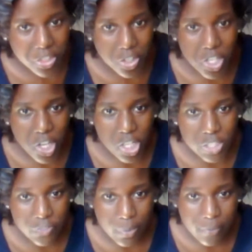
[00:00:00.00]

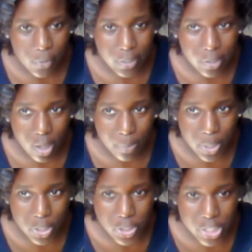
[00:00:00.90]
$30 from a $40
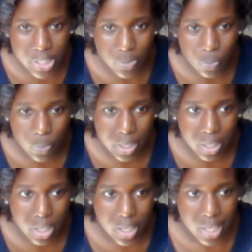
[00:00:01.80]
purchase,
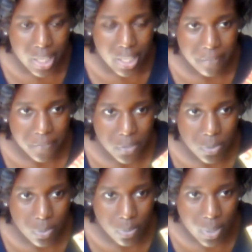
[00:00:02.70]
where if
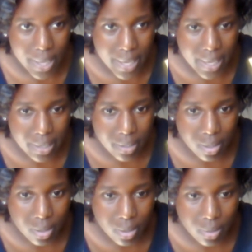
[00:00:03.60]
you had